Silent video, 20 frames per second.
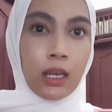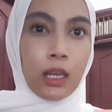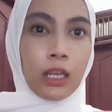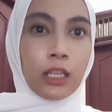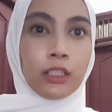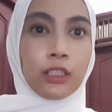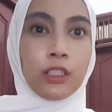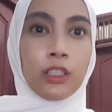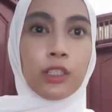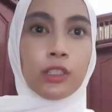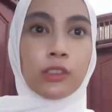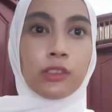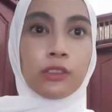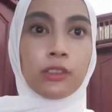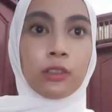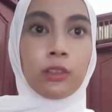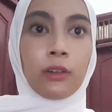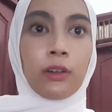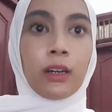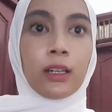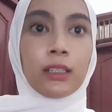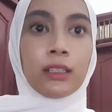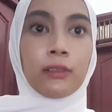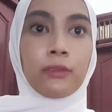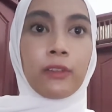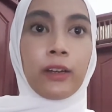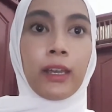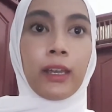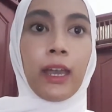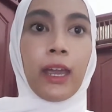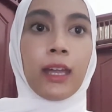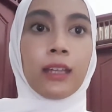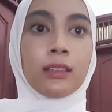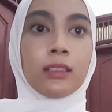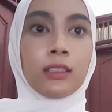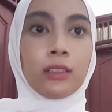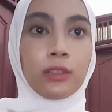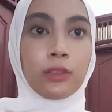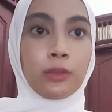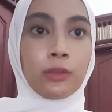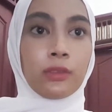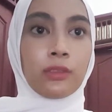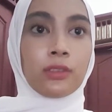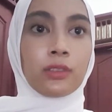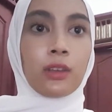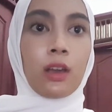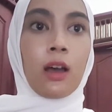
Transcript: It used to quantify attitudes,